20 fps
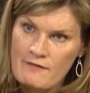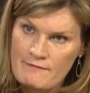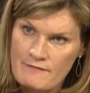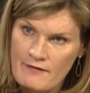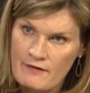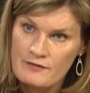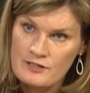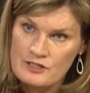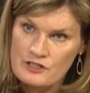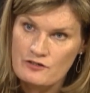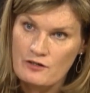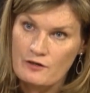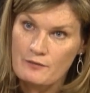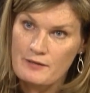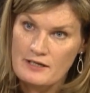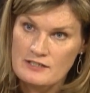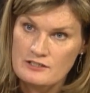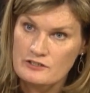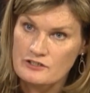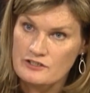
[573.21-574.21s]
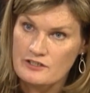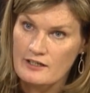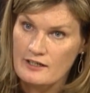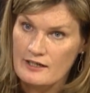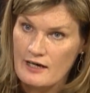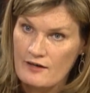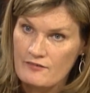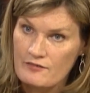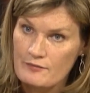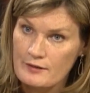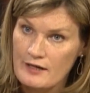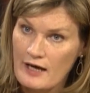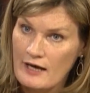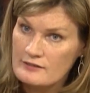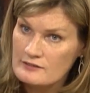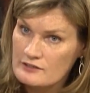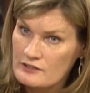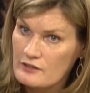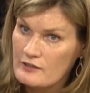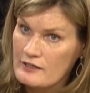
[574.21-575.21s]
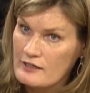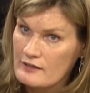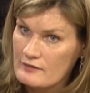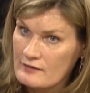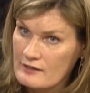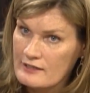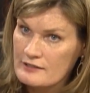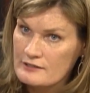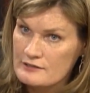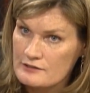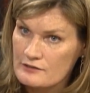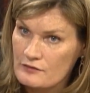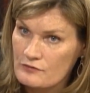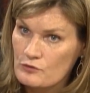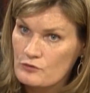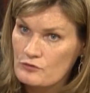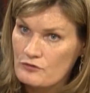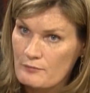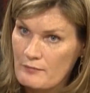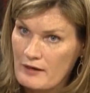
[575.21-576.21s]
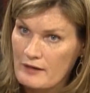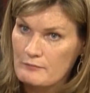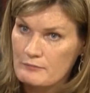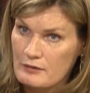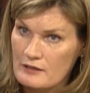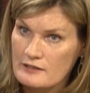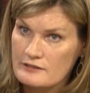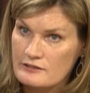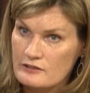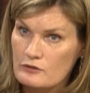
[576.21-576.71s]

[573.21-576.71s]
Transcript: very strong message to the government and to the leaders of all the main political